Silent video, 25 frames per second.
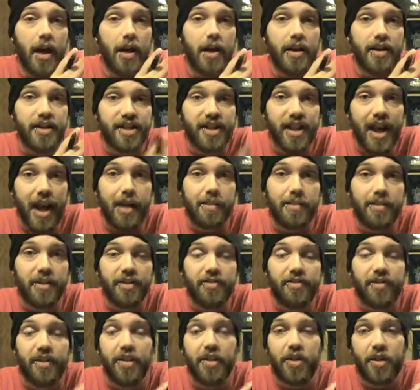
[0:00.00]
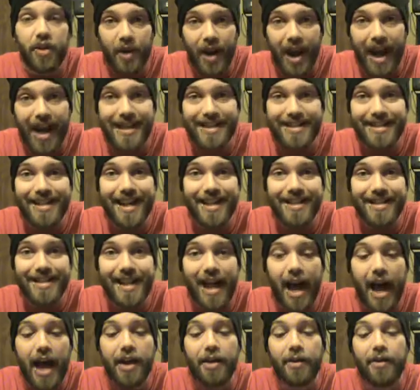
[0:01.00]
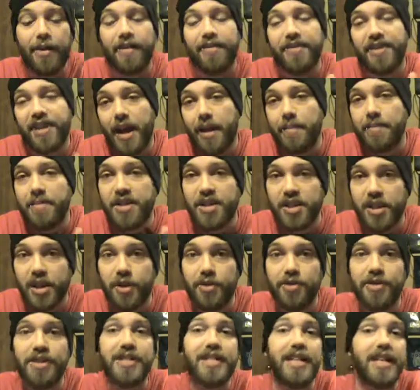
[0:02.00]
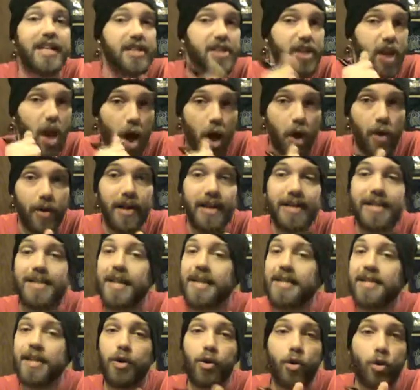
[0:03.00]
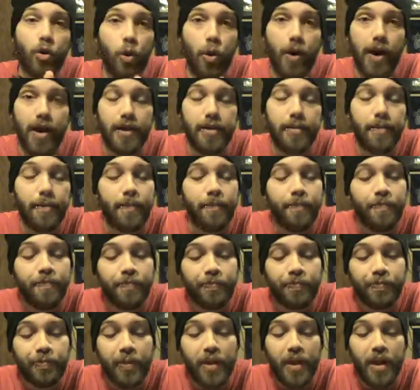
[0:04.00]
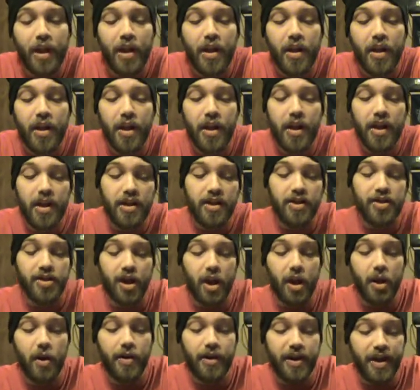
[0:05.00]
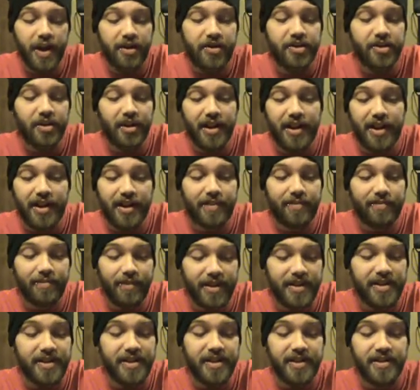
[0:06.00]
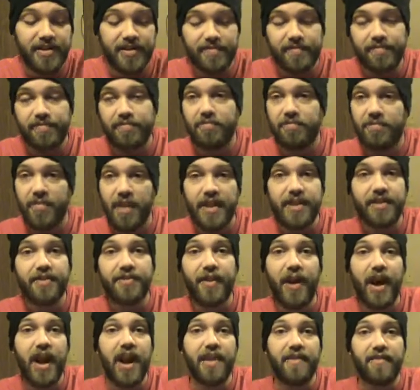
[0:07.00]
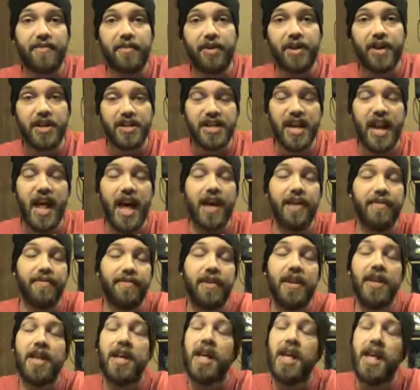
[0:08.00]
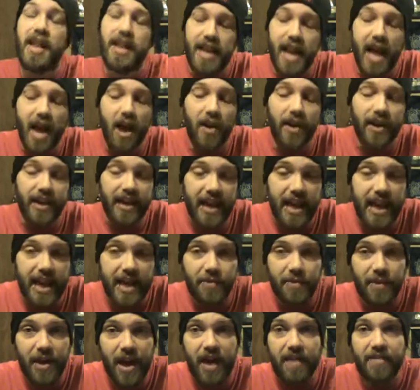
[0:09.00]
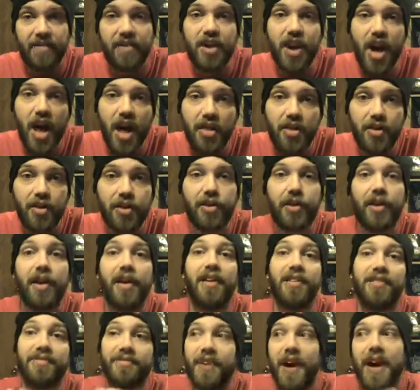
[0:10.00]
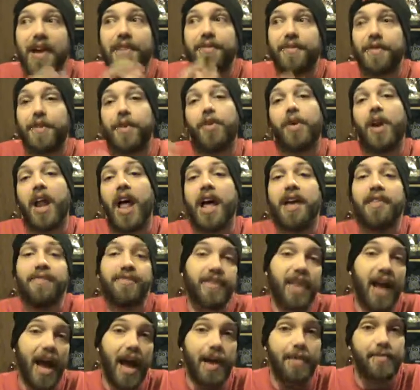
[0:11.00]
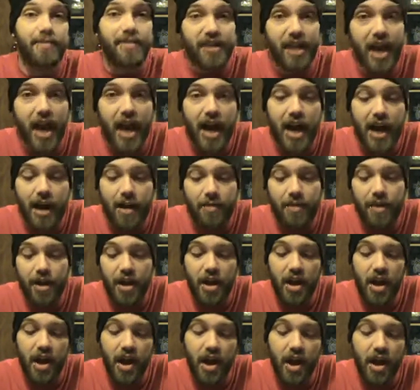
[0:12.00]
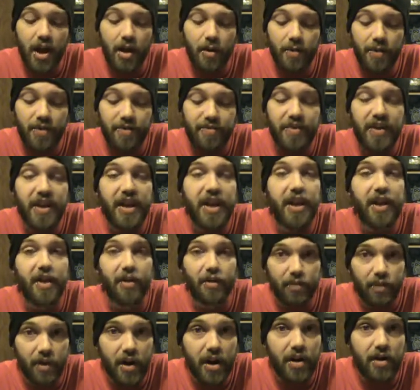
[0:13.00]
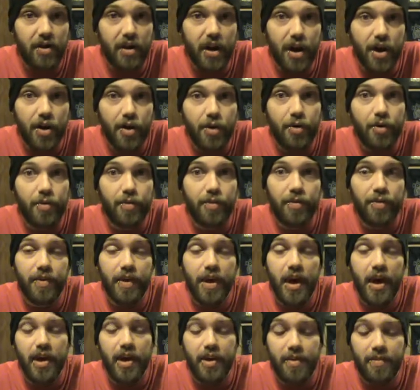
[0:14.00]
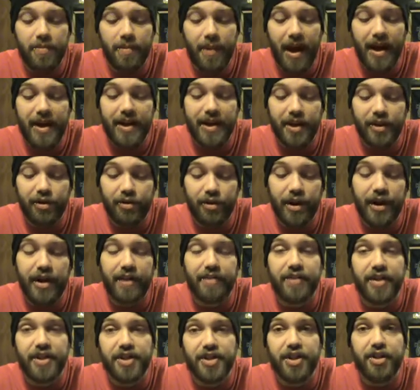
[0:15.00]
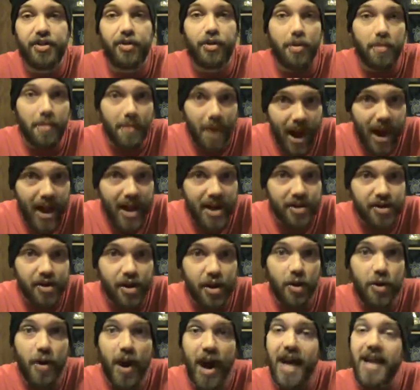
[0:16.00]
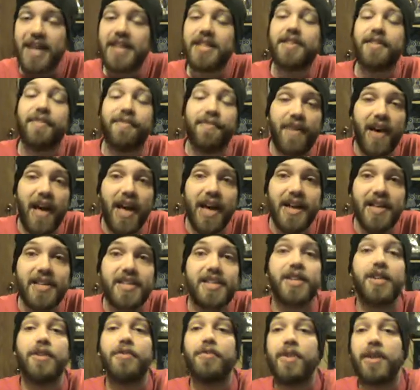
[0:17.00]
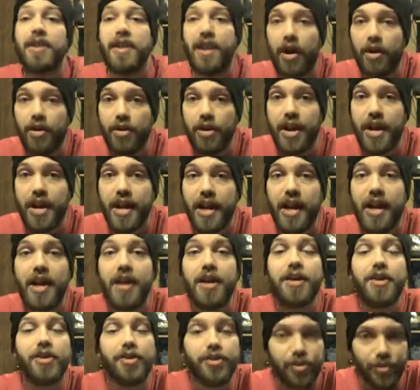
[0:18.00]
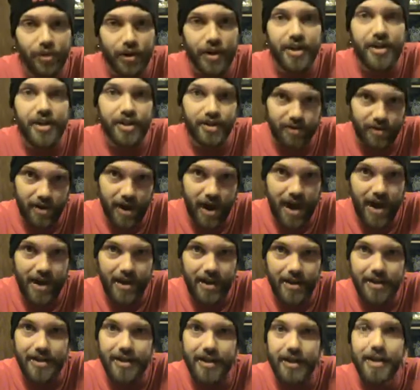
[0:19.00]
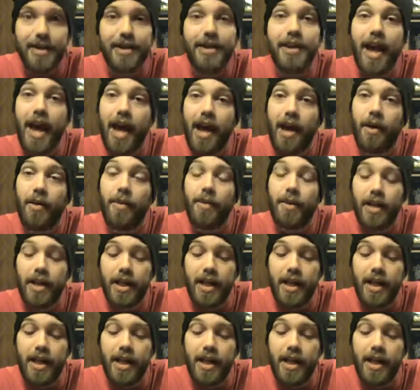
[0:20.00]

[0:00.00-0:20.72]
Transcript: Sheamus for the United States title. If Sheamus loses, he's gone. He says he'll quit. So initially, he's fighting for his life. Now again, we have another fight for your life type job with Vicky Guerrero by decree of the general manager, who has to face the returning Trish Stratus. Now,